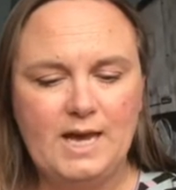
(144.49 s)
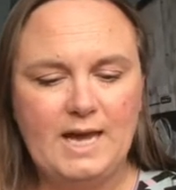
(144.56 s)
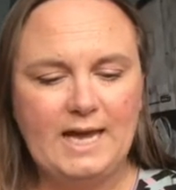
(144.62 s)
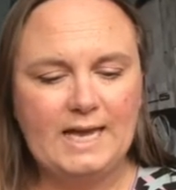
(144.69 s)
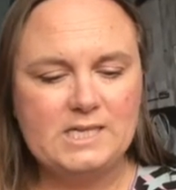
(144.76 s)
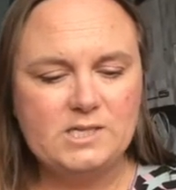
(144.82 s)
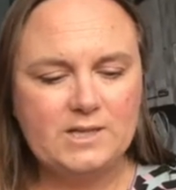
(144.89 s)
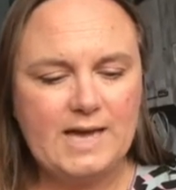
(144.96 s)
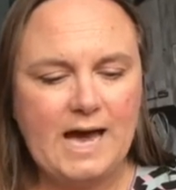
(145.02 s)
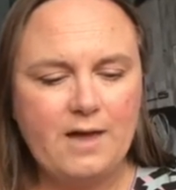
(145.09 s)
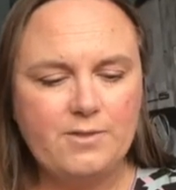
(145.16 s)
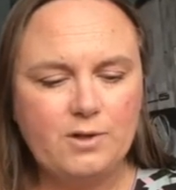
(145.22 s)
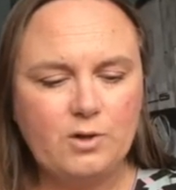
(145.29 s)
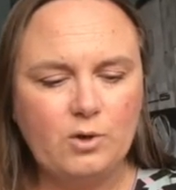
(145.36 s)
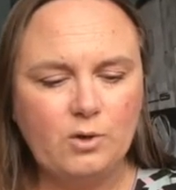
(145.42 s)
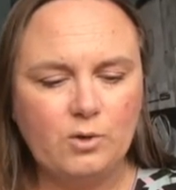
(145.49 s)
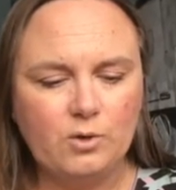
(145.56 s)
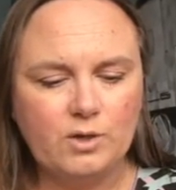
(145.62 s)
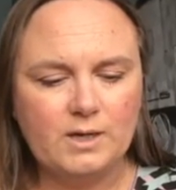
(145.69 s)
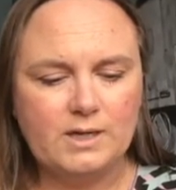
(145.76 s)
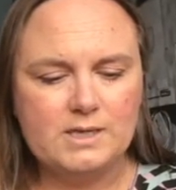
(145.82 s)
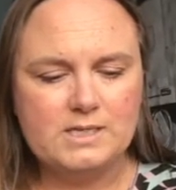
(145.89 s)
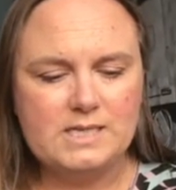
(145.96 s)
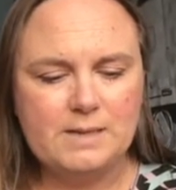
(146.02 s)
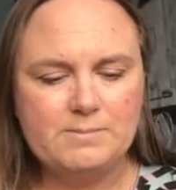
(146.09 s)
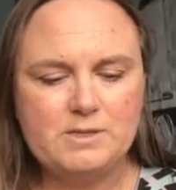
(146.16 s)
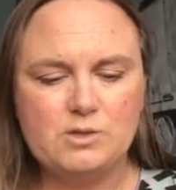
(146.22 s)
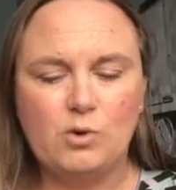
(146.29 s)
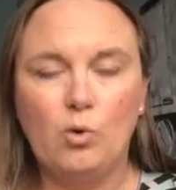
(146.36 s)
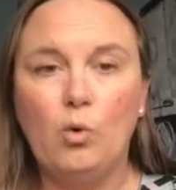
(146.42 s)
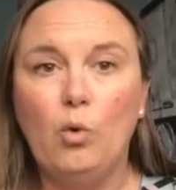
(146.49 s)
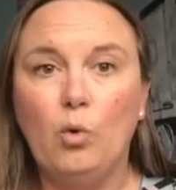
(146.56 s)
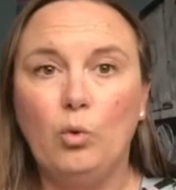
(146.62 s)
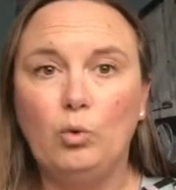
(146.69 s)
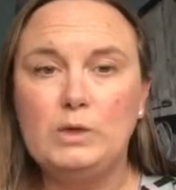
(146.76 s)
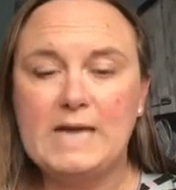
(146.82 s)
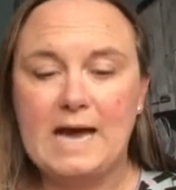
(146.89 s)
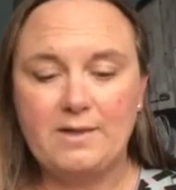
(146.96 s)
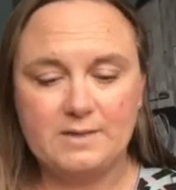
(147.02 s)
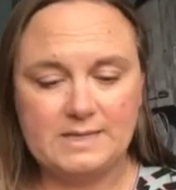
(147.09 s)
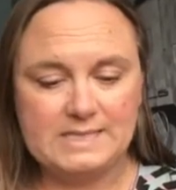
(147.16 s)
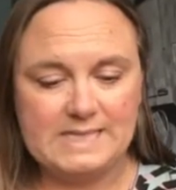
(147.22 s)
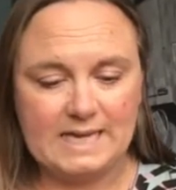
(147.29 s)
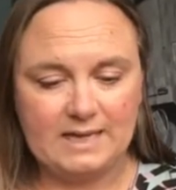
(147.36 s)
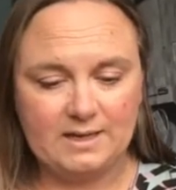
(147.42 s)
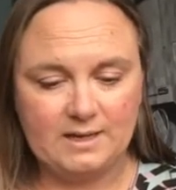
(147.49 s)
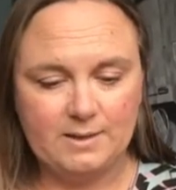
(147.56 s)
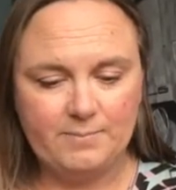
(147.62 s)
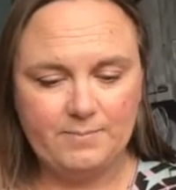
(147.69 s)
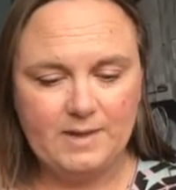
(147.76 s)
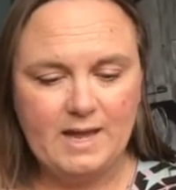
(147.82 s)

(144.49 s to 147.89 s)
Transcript: He took out the cork and tipped it all down the sink.